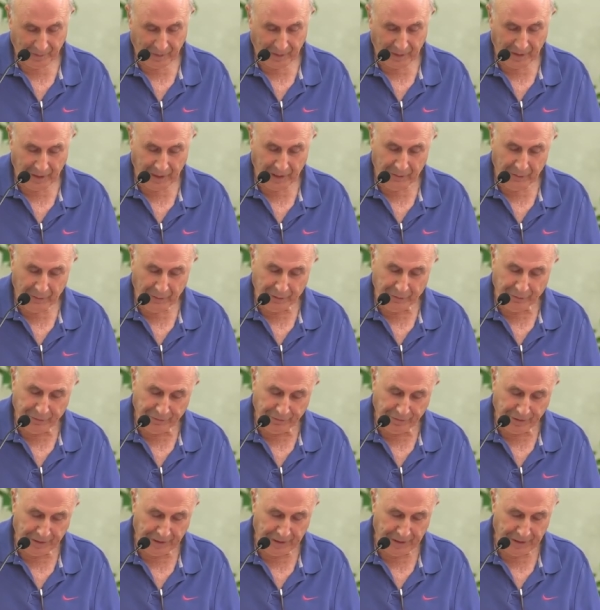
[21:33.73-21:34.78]
Can we
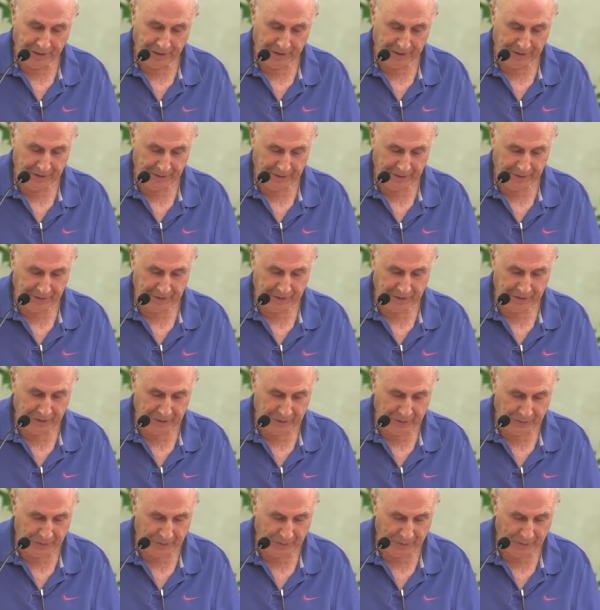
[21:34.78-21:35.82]
find
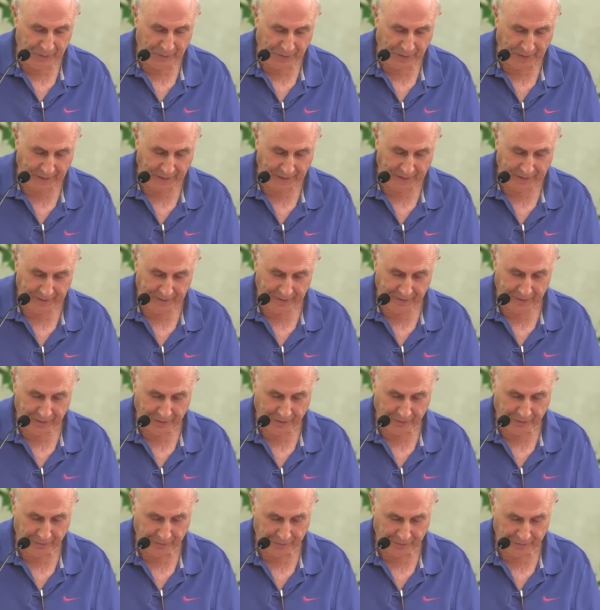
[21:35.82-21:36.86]
new ways
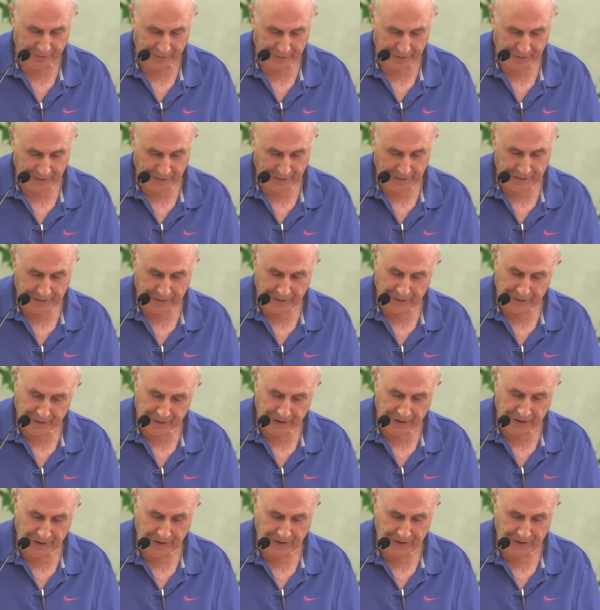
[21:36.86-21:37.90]
of
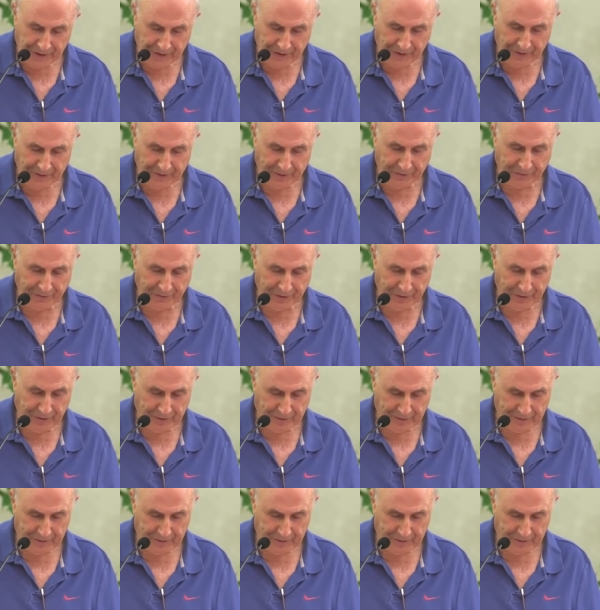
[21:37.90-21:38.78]
teaching theosophy